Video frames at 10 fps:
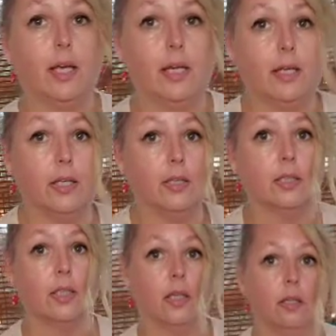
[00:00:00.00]
It
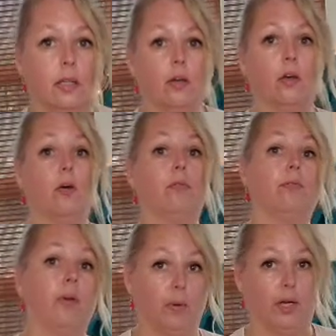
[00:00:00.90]
is
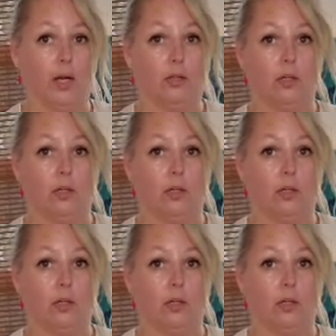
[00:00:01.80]
very not